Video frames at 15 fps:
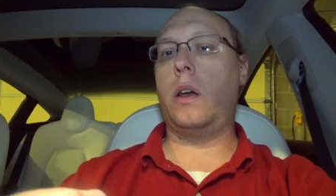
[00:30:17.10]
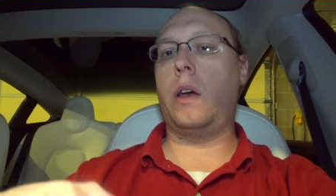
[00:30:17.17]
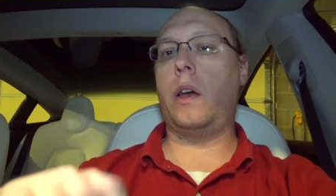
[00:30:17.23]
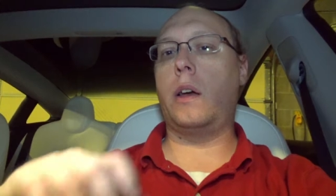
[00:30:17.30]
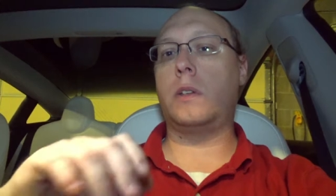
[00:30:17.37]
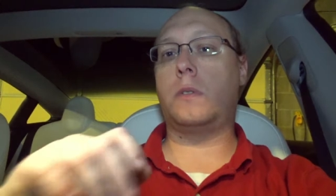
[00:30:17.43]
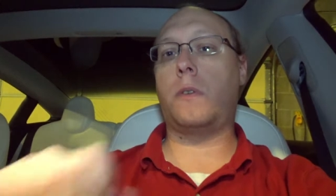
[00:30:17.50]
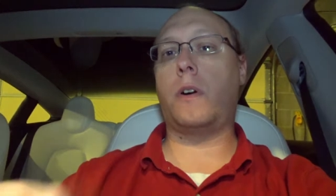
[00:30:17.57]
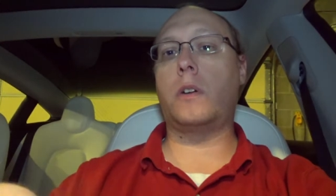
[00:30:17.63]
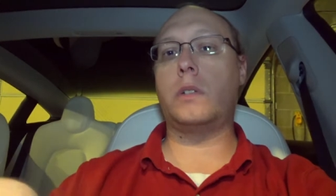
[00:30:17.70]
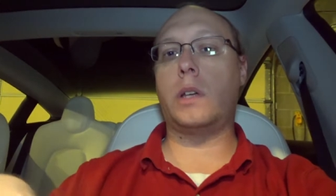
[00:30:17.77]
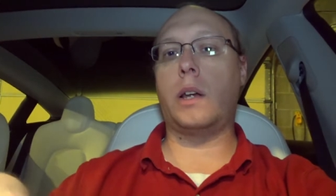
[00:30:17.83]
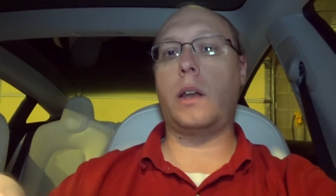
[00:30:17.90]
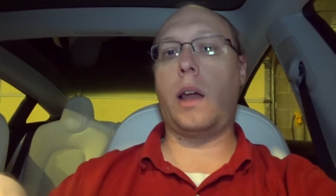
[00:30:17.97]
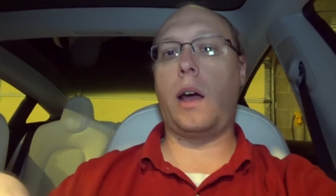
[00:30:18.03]
as far as
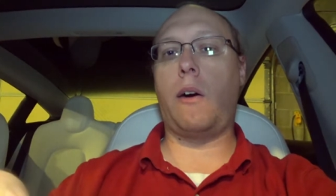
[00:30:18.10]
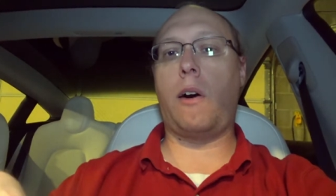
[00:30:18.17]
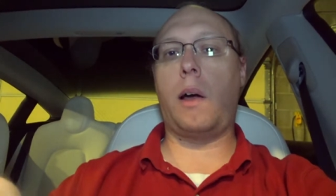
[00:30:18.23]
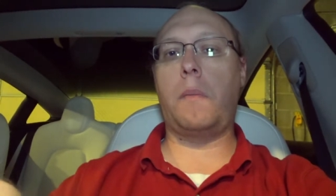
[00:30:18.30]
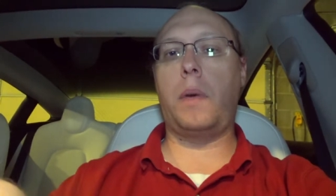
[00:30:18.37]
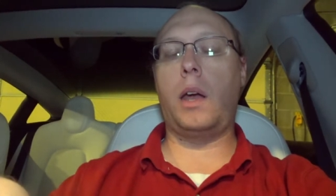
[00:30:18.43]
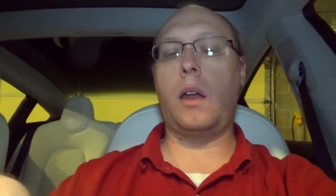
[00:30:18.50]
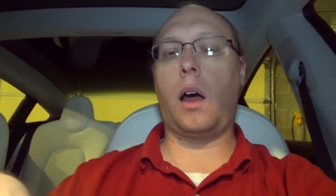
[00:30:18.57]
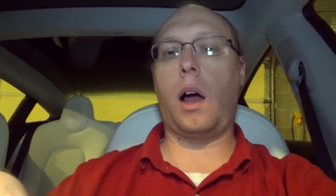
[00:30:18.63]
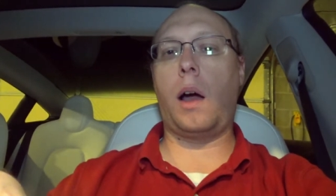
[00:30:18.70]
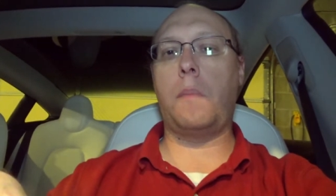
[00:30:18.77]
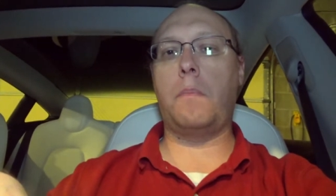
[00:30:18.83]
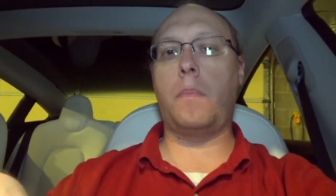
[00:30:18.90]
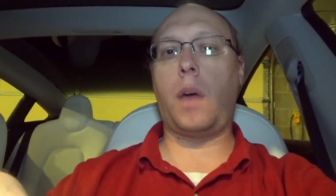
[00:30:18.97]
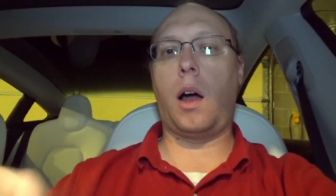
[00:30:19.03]
that now, I mean,
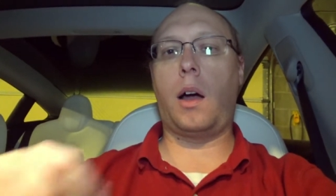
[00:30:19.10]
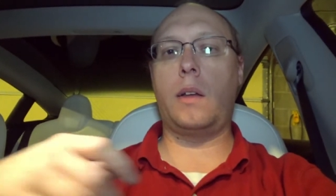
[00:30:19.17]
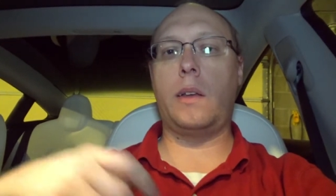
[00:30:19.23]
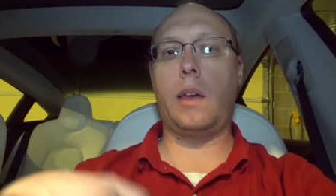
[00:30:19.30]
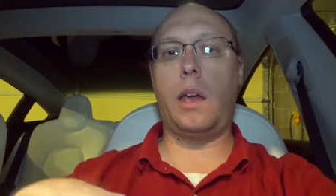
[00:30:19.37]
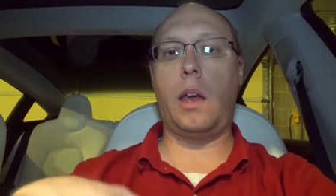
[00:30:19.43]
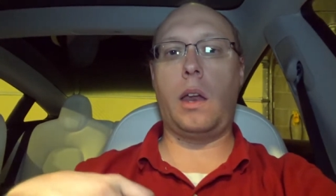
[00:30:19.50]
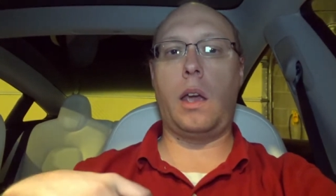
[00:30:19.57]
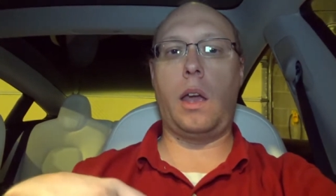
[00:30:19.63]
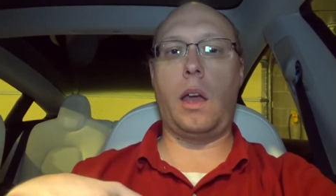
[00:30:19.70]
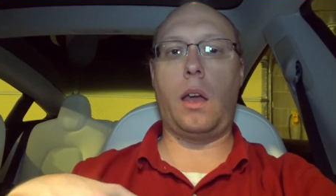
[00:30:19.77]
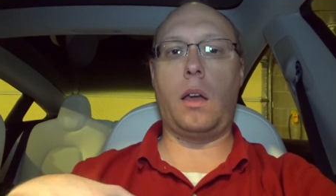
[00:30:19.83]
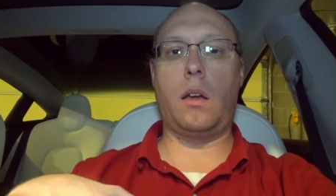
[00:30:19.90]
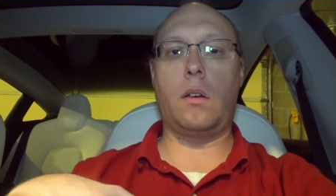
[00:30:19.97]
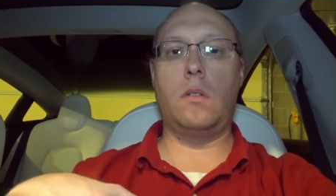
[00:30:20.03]
I'm not
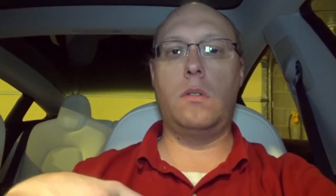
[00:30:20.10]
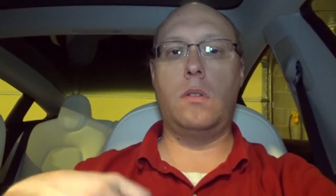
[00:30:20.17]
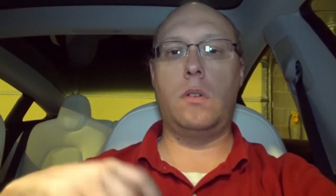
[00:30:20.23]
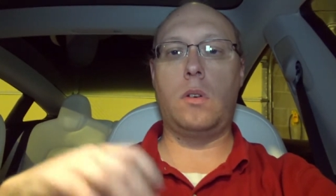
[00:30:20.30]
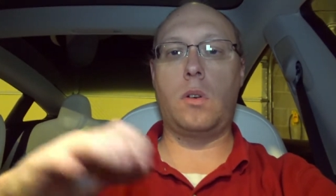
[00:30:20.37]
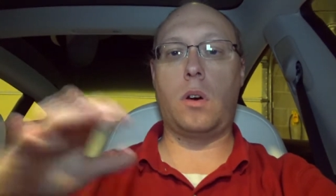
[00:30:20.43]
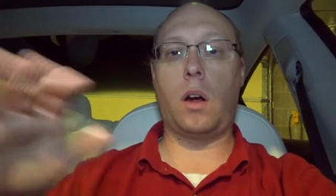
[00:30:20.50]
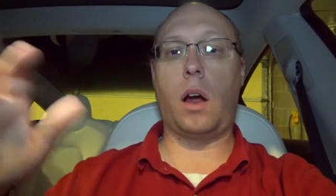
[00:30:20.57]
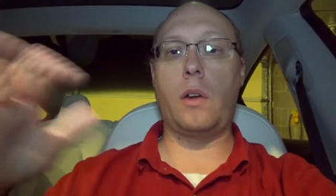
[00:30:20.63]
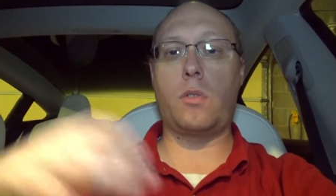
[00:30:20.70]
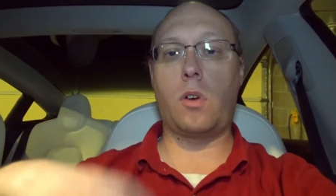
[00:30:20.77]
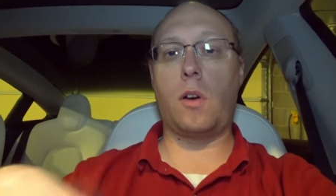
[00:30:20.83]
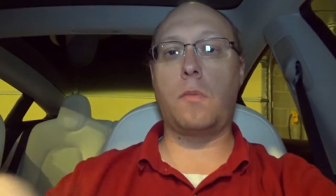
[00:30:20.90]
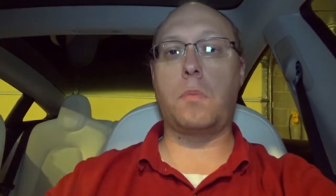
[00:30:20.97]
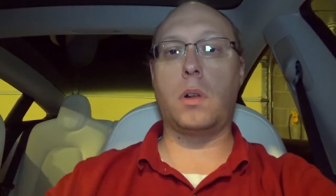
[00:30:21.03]
getting, or I
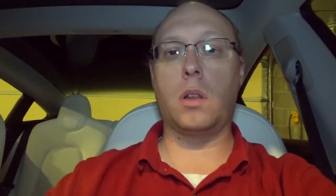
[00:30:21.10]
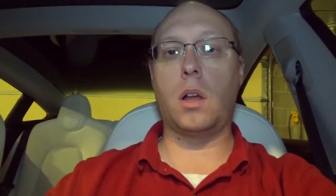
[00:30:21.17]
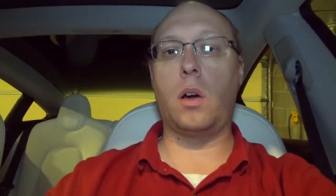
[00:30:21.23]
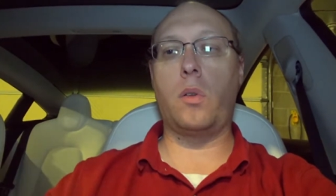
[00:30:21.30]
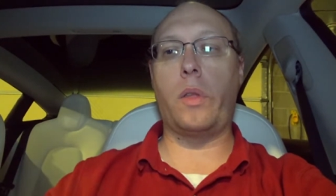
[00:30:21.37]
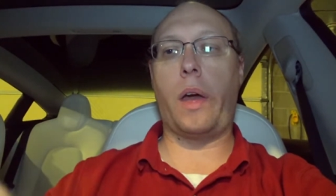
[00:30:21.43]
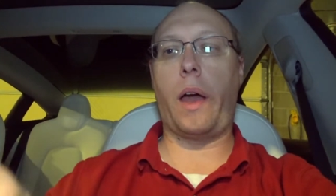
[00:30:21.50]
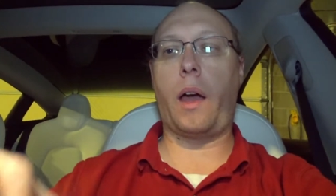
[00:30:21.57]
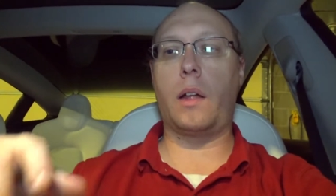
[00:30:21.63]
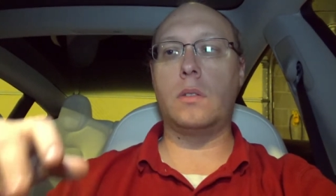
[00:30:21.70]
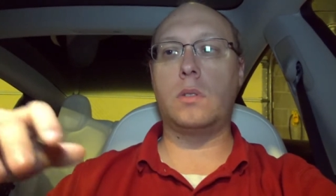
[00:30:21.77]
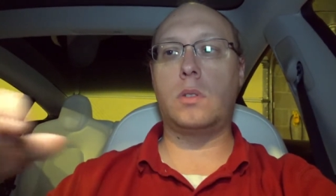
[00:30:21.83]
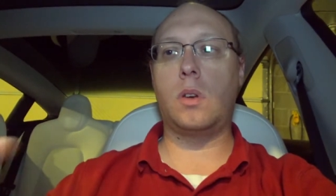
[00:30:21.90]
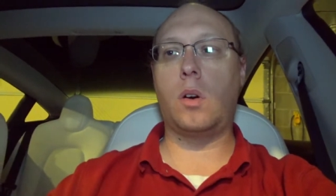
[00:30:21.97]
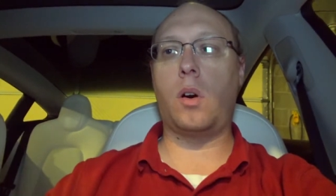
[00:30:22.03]
drove below that,
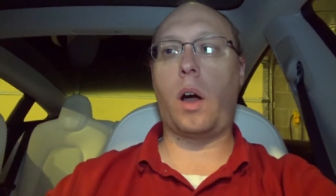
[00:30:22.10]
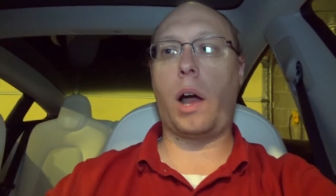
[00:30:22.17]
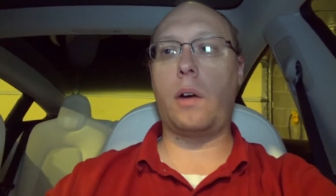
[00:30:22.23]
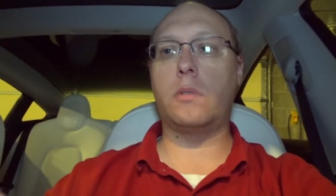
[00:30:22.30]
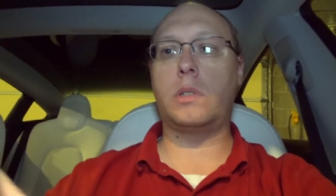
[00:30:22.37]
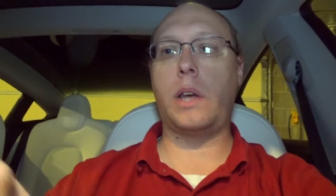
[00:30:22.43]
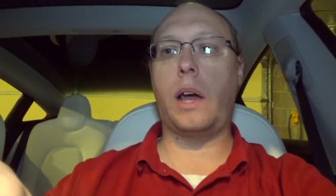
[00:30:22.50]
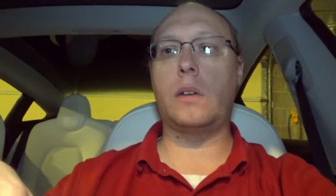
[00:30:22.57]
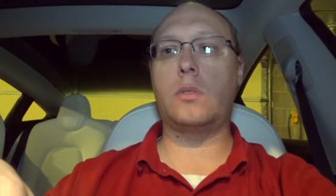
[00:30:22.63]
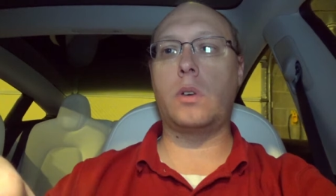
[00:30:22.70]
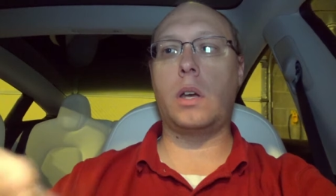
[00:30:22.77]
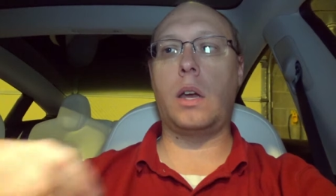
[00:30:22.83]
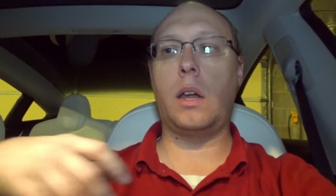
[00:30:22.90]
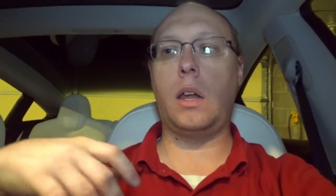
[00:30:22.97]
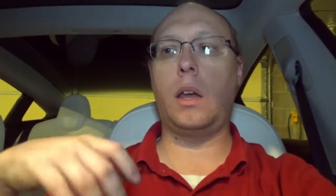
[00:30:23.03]
so I was actually
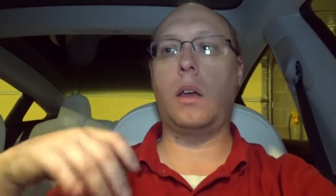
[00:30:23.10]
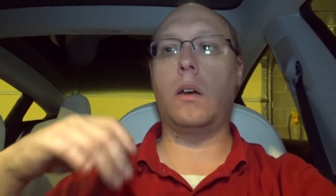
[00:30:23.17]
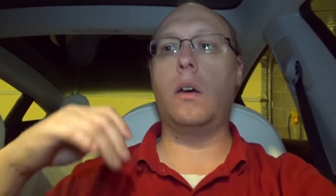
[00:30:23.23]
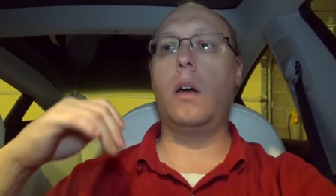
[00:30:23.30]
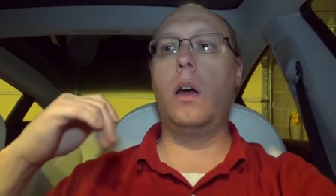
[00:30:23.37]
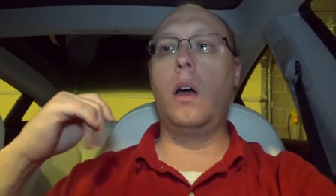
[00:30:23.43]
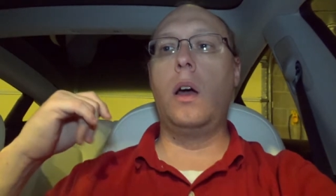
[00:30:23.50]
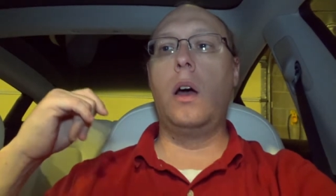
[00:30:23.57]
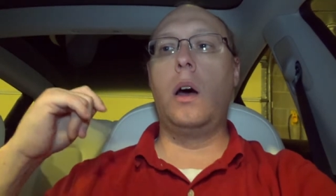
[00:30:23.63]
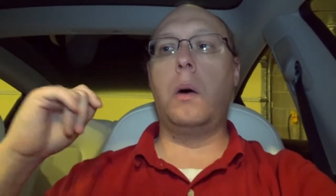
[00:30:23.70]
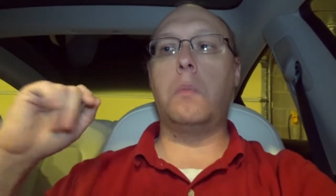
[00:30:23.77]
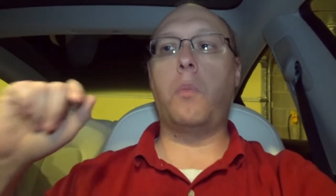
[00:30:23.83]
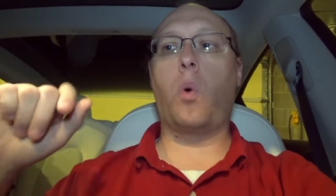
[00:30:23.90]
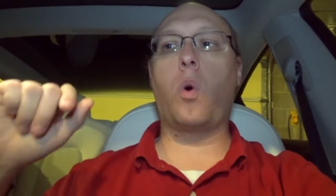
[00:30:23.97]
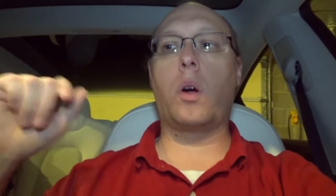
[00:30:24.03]
getting
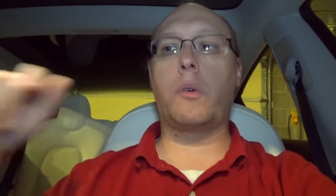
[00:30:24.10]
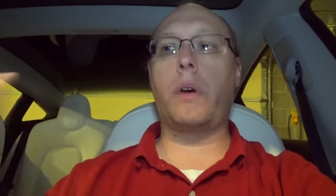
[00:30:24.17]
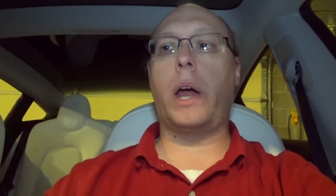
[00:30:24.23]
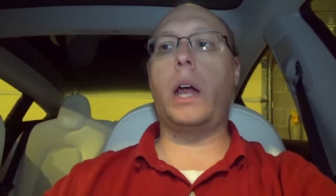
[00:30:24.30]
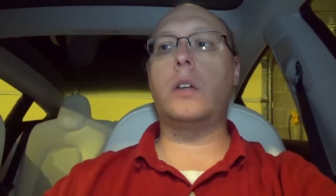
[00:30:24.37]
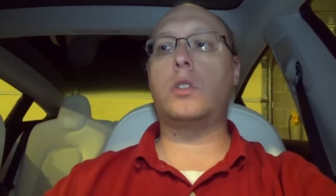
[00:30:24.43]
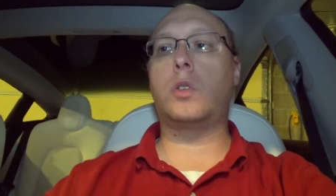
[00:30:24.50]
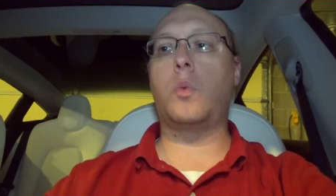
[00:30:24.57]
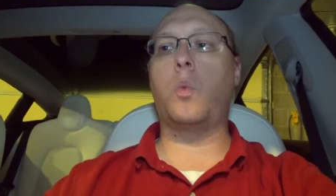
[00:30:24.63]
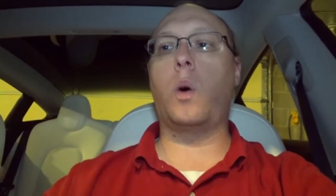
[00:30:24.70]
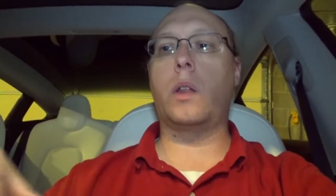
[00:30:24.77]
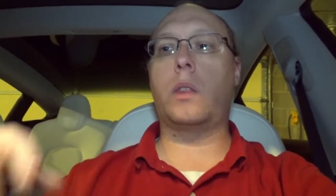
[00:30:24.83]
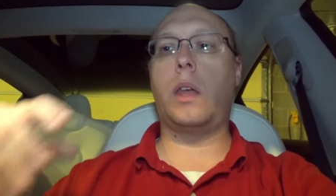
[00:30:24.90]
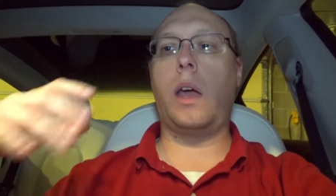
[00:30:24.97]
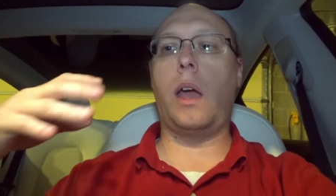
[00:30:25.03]
more range than
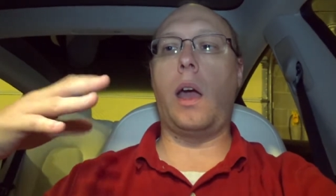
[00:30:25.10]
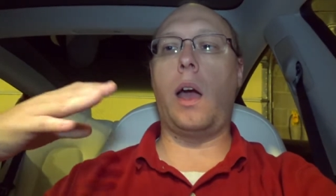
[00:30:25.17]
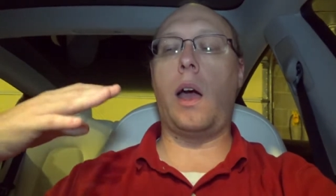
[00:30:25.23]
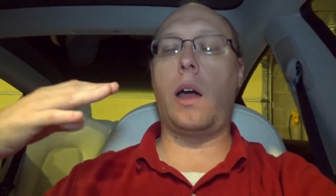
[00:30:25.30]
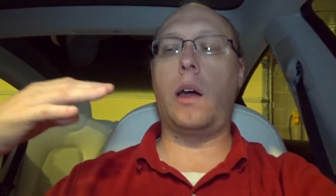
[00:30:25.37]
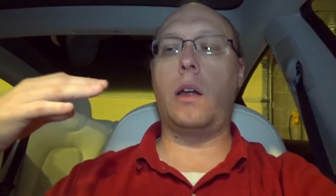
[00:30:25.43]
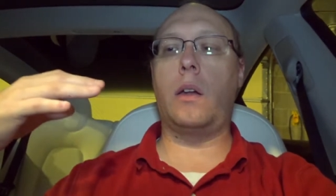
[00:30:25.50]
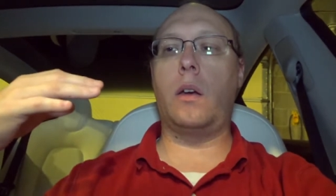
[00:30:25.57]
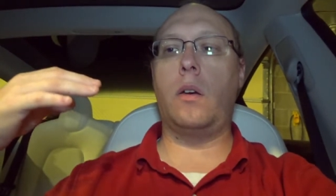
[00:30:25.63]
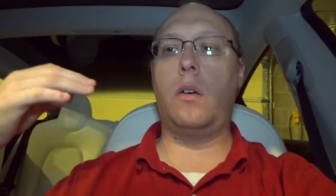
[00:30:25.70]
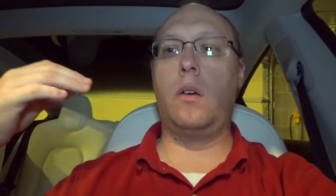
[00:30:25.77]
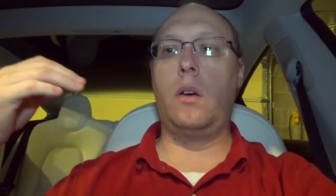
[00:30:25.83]
what they had